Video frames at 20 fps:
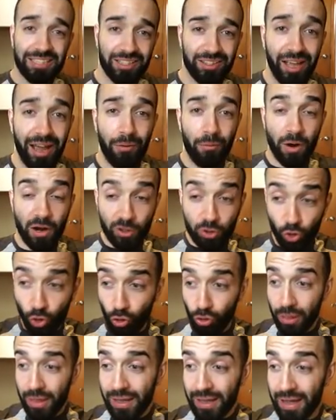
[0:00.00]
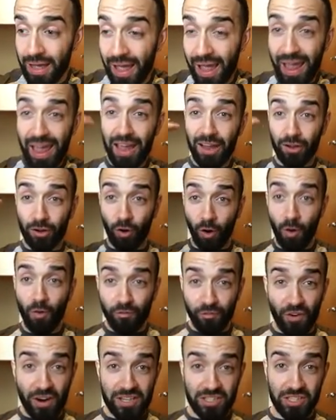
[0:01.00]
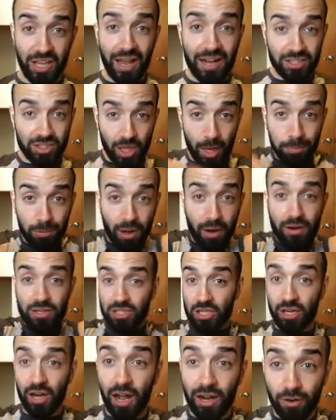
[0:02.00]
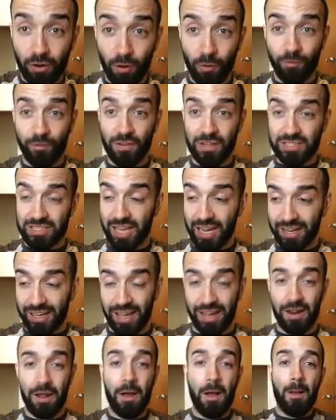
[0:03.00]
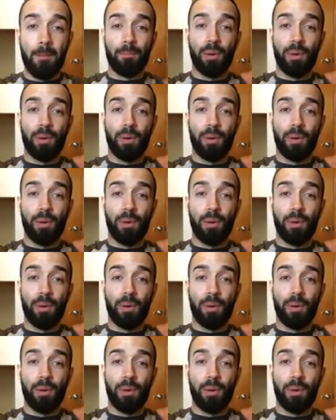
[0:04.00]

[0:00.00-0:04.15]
like that, we're dueling a Gophers deck. Subterrors cannot go second.